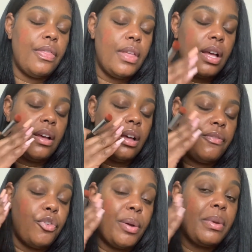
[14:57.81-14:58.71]
the
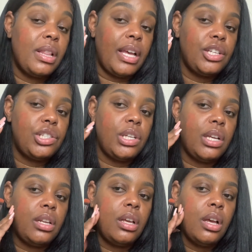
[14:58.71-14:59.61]

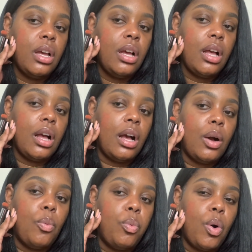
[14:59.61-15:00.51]
formulation
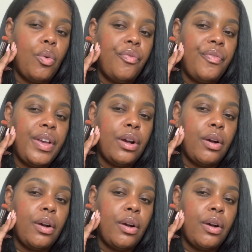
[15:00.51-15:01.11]
won't feel